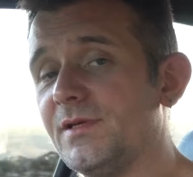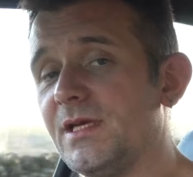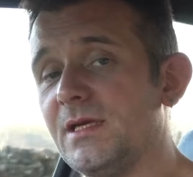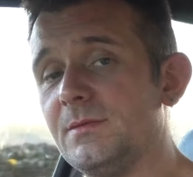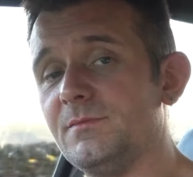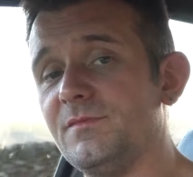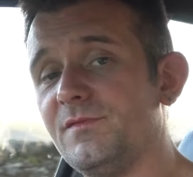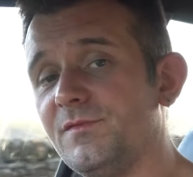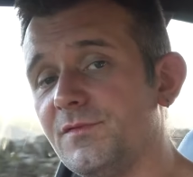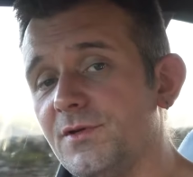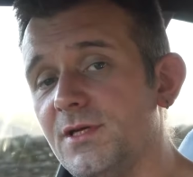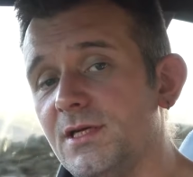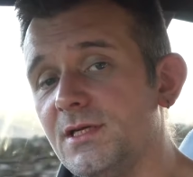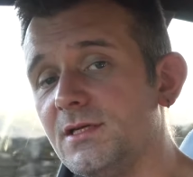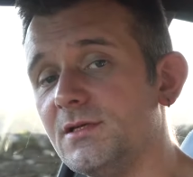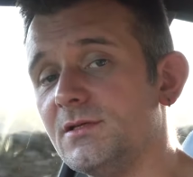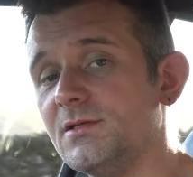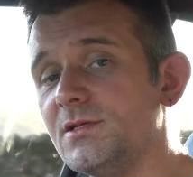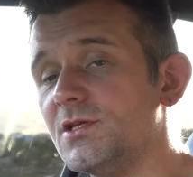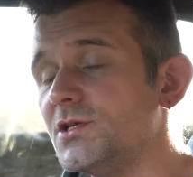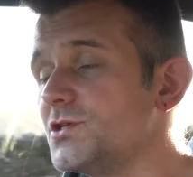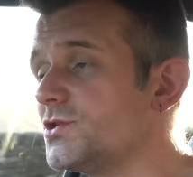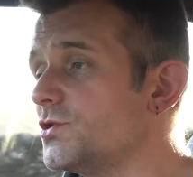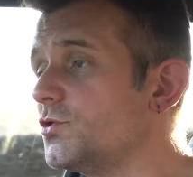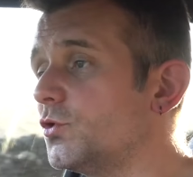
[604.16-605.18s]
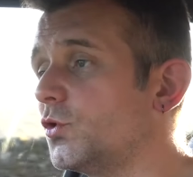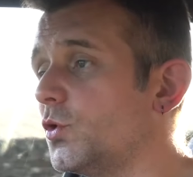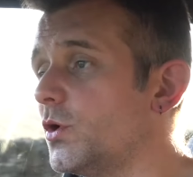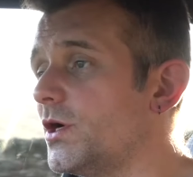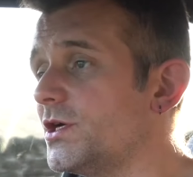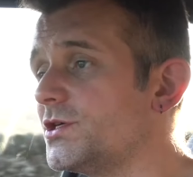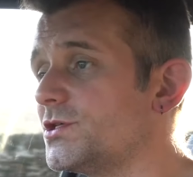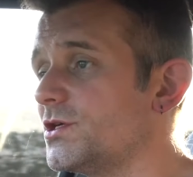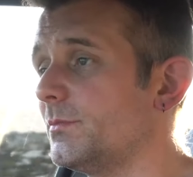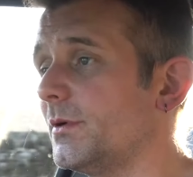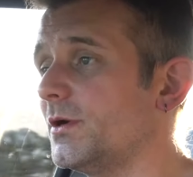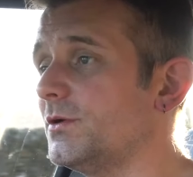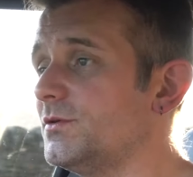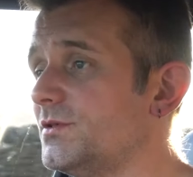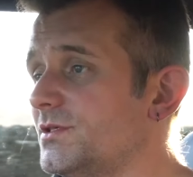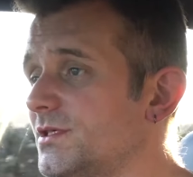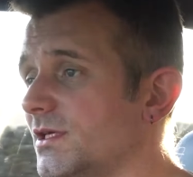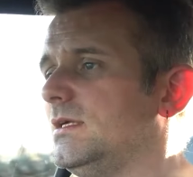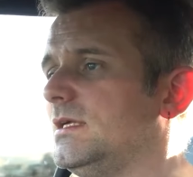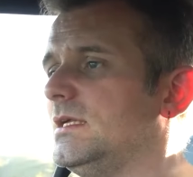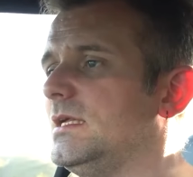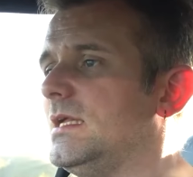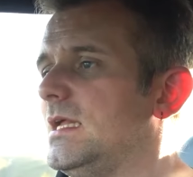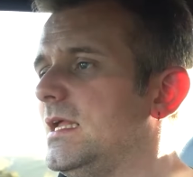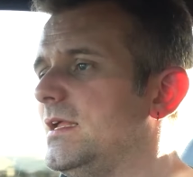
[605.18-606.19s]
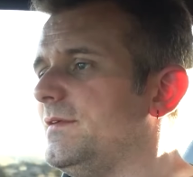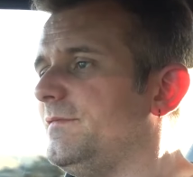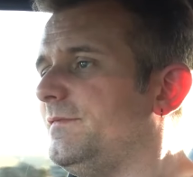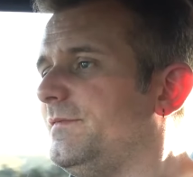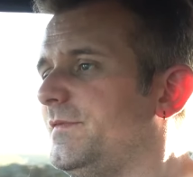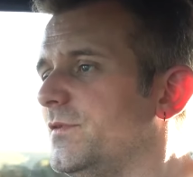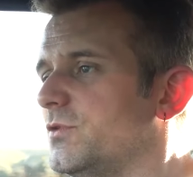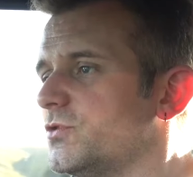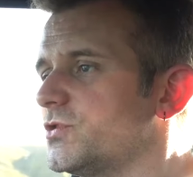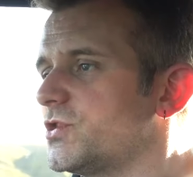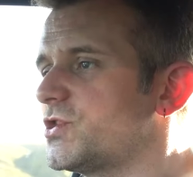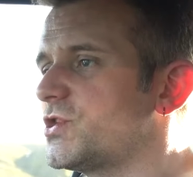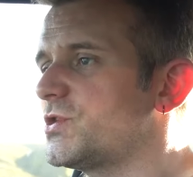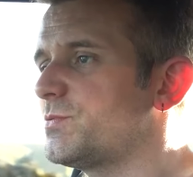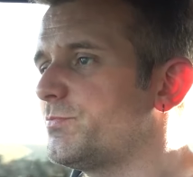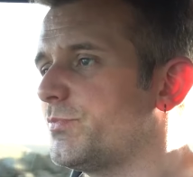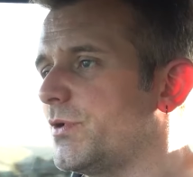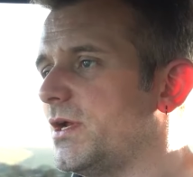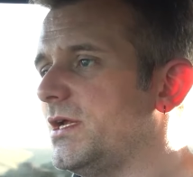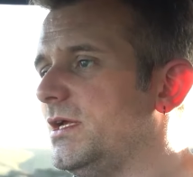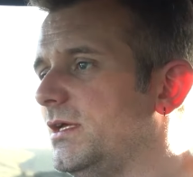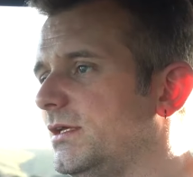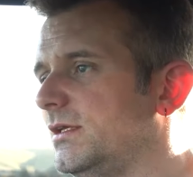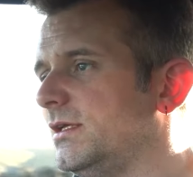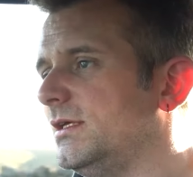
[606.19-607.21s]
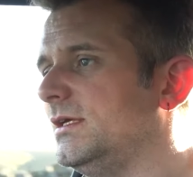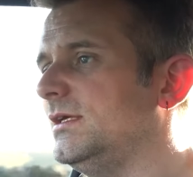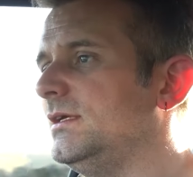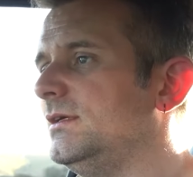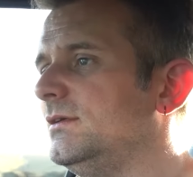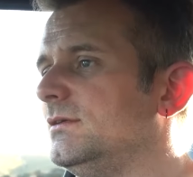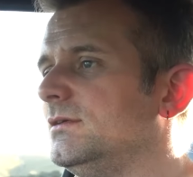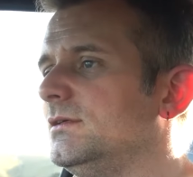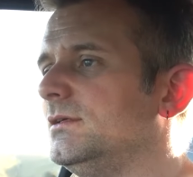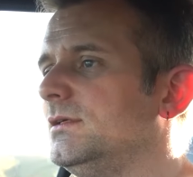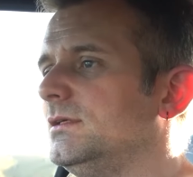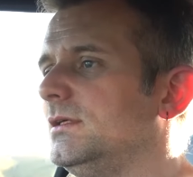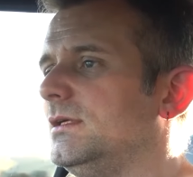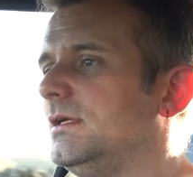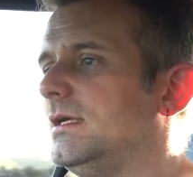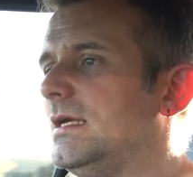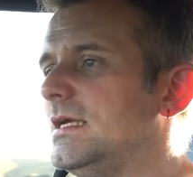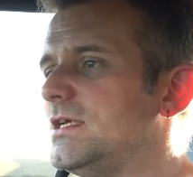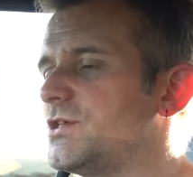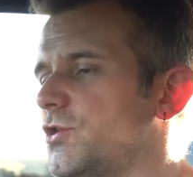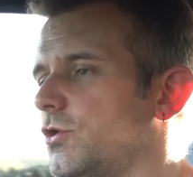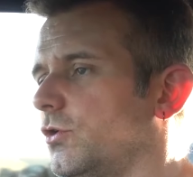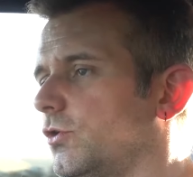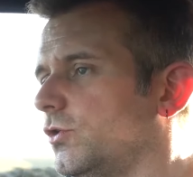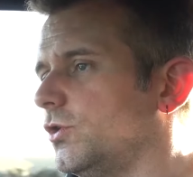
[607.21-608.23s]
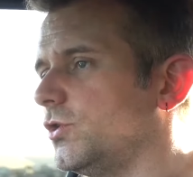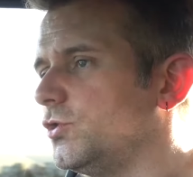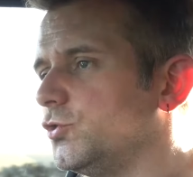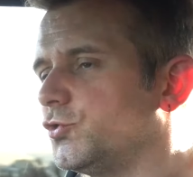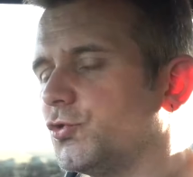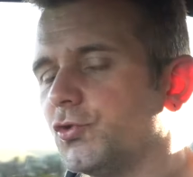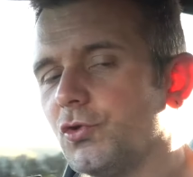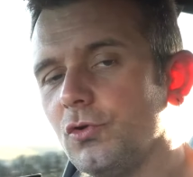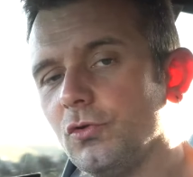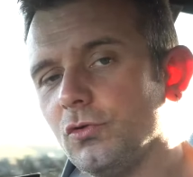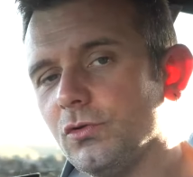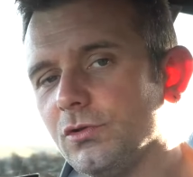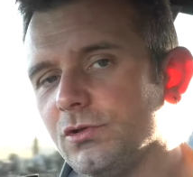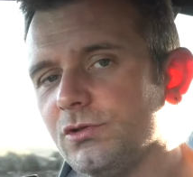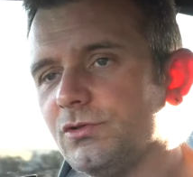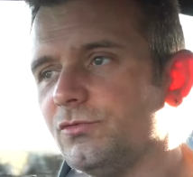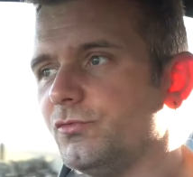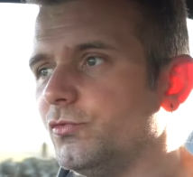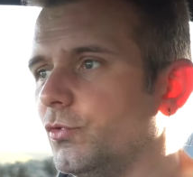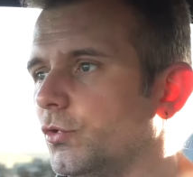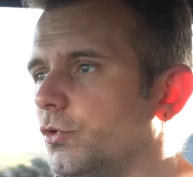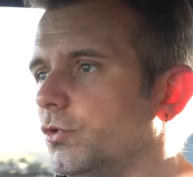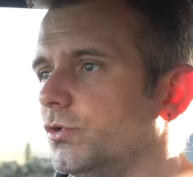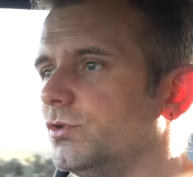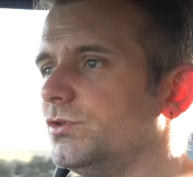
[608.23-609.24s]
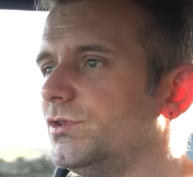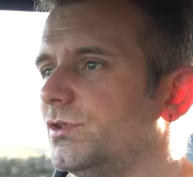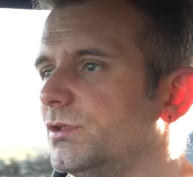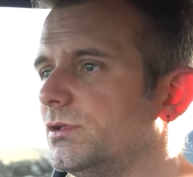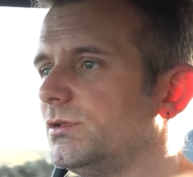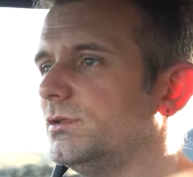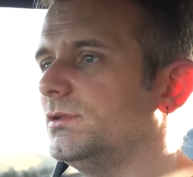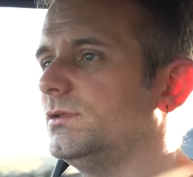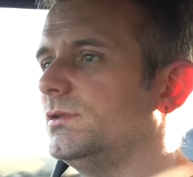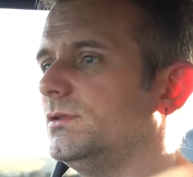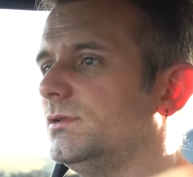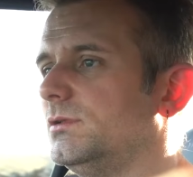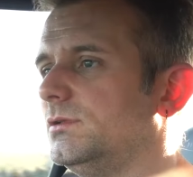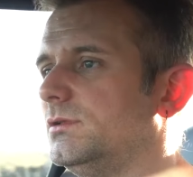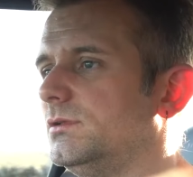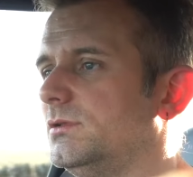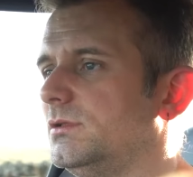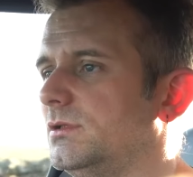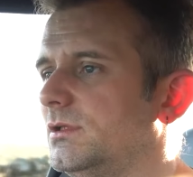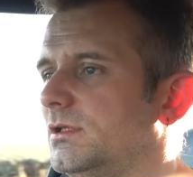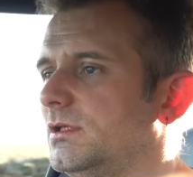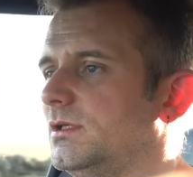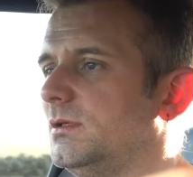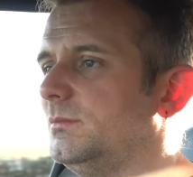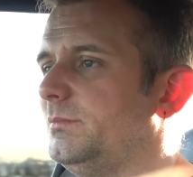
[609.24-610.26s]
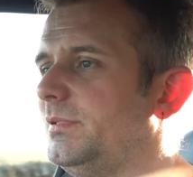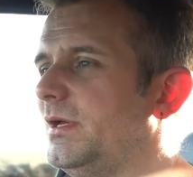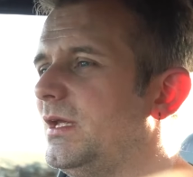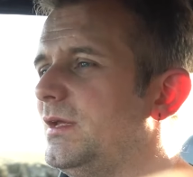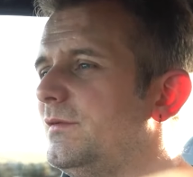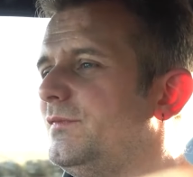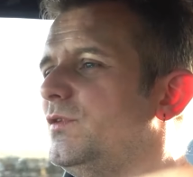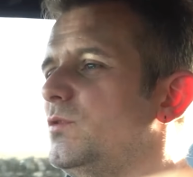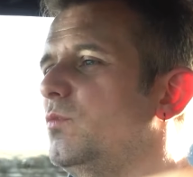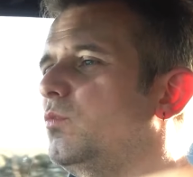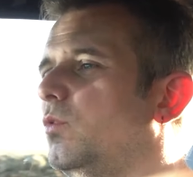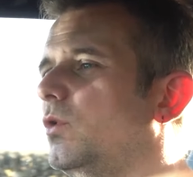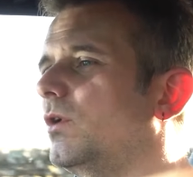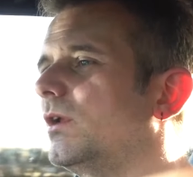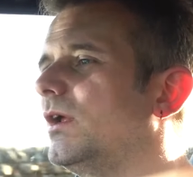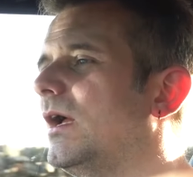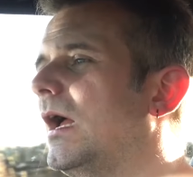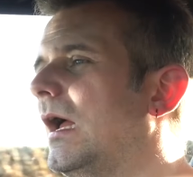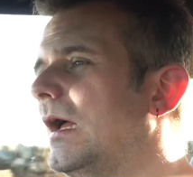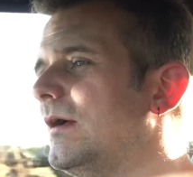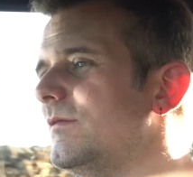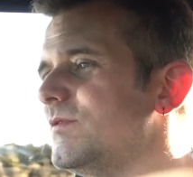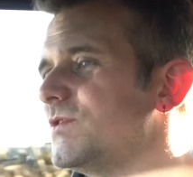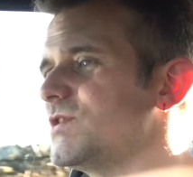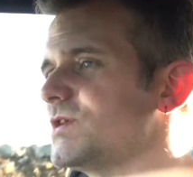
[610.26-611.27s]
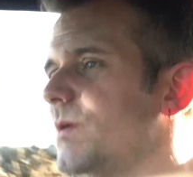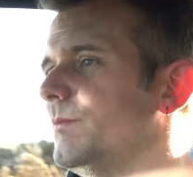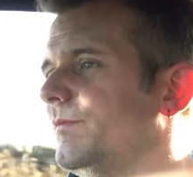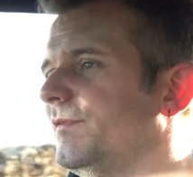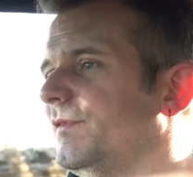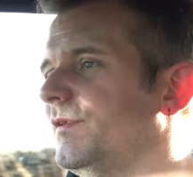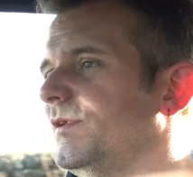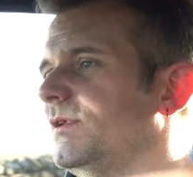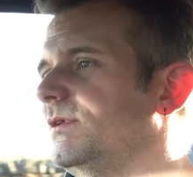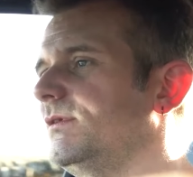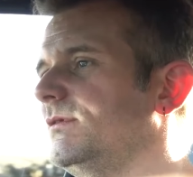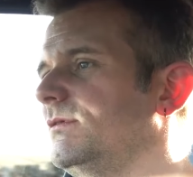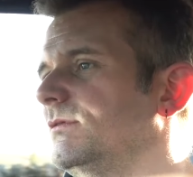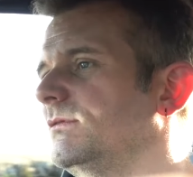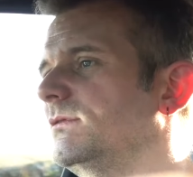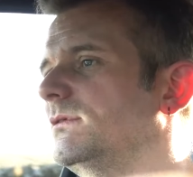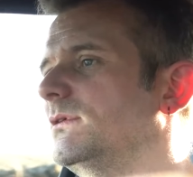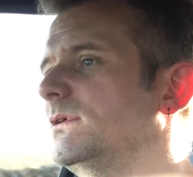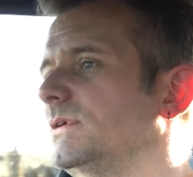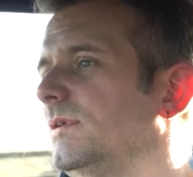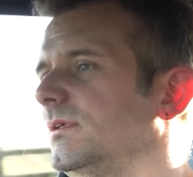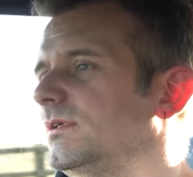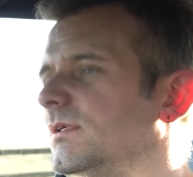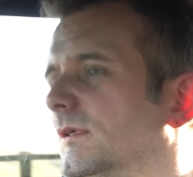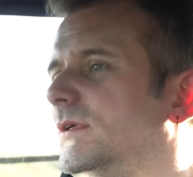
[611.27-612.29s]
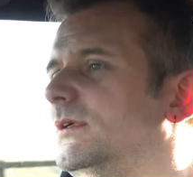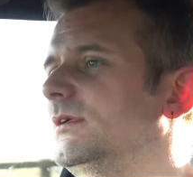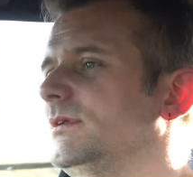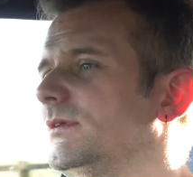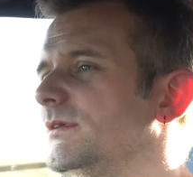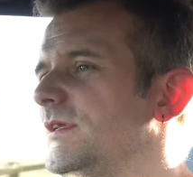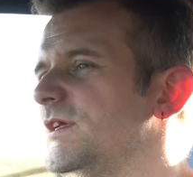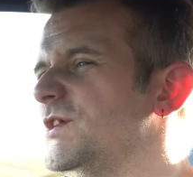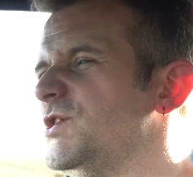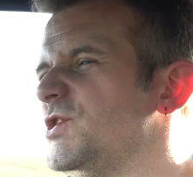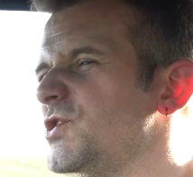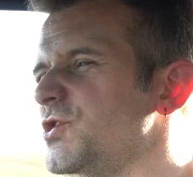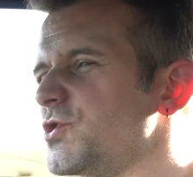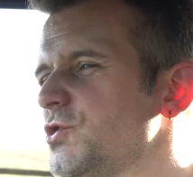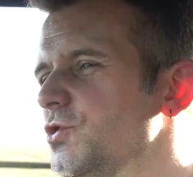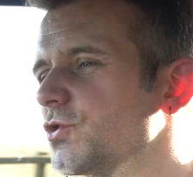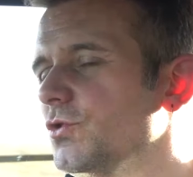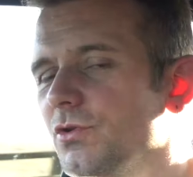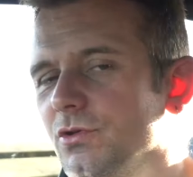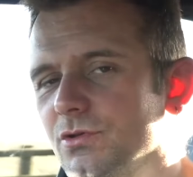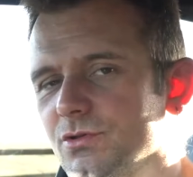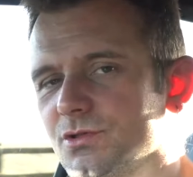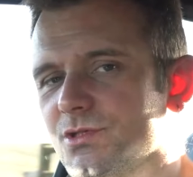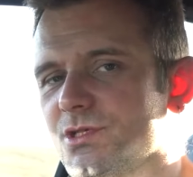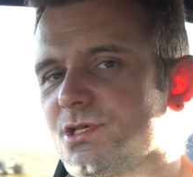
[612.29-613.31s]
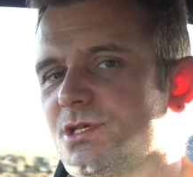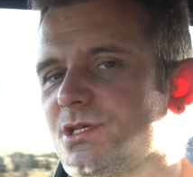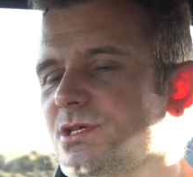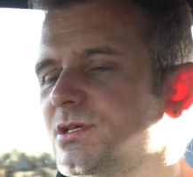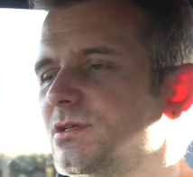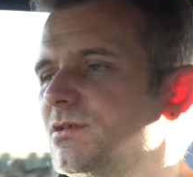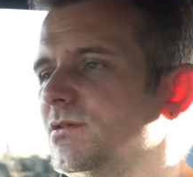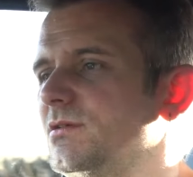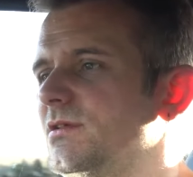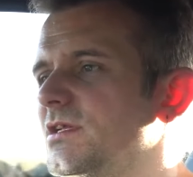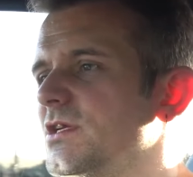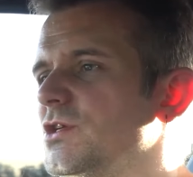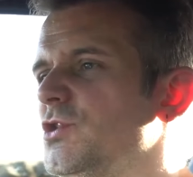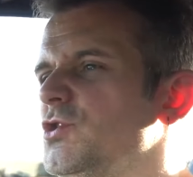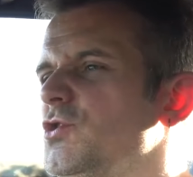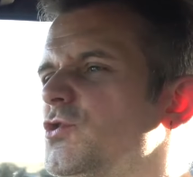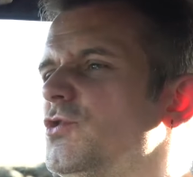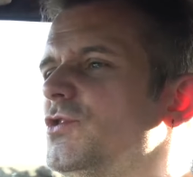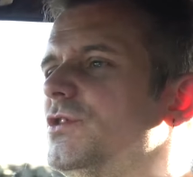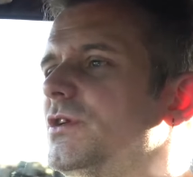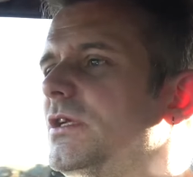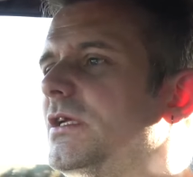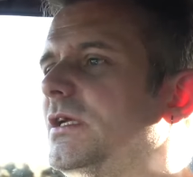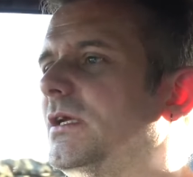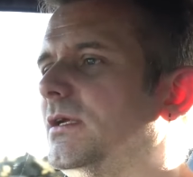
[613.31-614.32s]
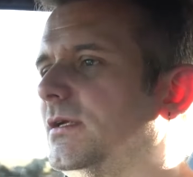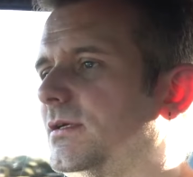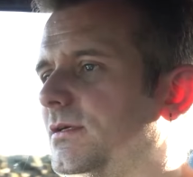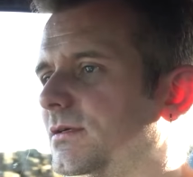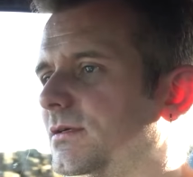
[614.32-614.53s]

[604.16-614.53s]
an M3. There's no question about it. It feels sprightly, it's got control on the road, but if you want to have something that's yours, that's unique,